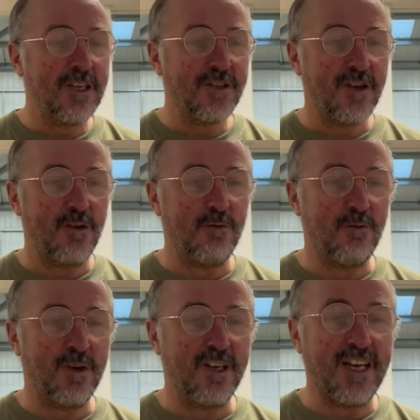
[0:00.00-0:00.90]

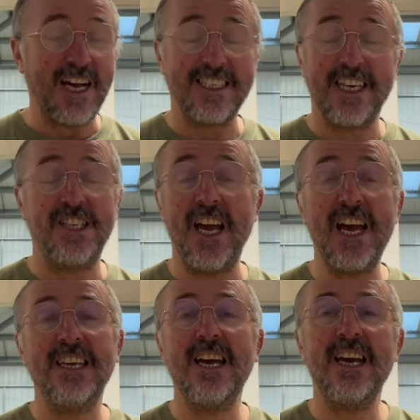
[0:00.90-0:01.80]
So I said,
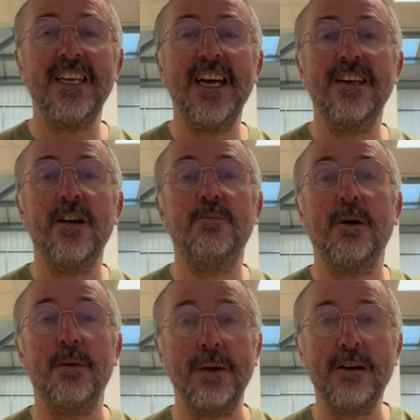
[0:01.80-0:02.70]
yeah, no
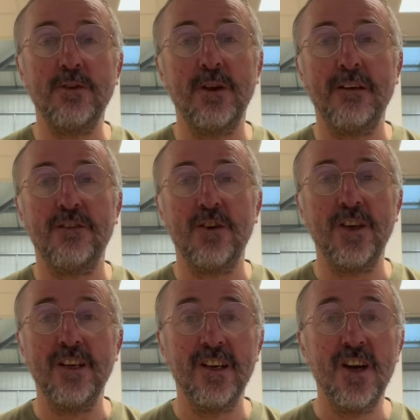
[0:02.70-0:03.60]
problem, I'll do that for
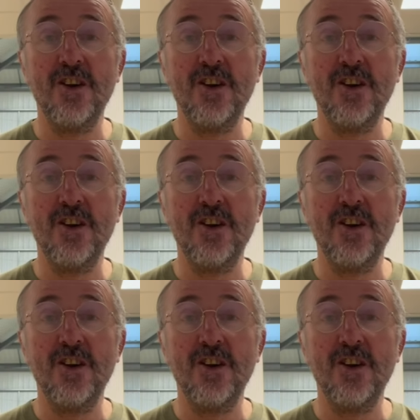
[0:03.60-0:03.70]
you,